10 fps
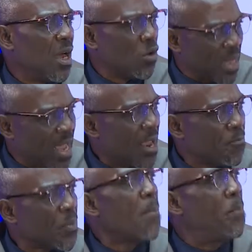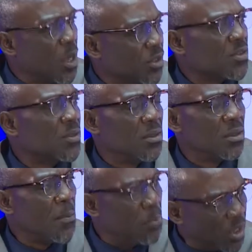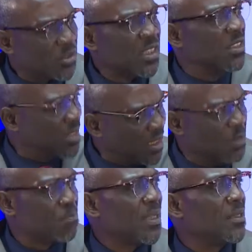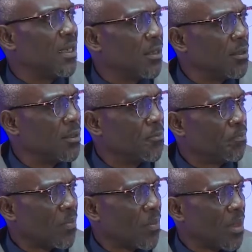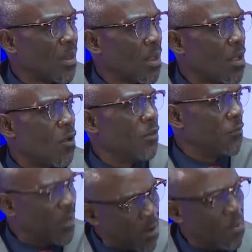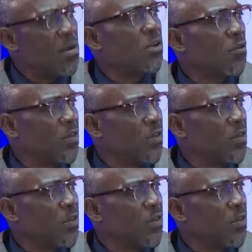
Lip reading: Okay. But it's still the president. of the Federal Republic